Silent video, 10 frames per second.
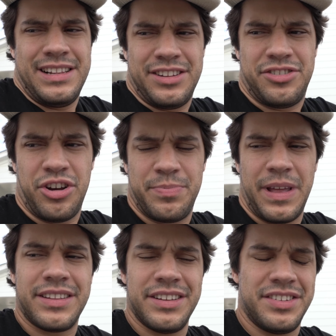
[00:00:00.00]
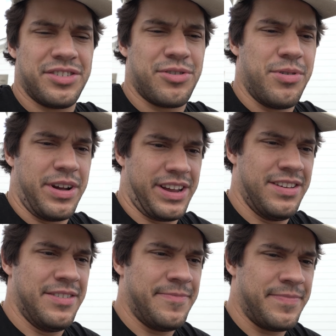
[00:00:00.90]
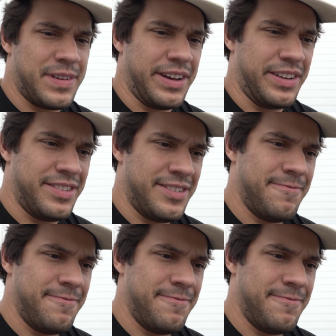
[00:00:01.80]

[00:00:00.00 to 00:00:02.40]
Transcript: Let's hope that this is quick, because